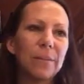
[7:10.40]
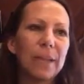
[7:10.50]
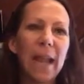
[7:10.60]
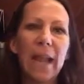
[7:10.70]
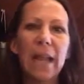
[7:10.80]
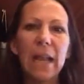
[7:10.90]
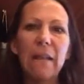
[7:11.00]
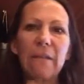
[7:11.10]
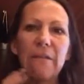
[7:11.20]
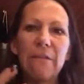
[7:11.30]

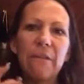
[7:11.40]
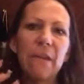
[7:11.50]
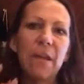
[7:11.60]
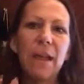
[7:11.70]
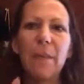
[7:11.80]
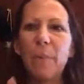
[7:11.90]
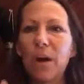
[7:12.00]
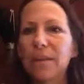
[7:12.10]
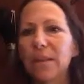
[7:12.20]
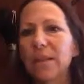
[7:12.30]
negative and
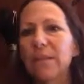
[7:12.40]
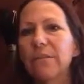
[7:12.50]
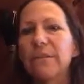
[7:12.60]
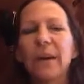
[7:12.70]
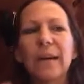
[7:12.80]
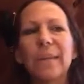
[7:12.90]
positive.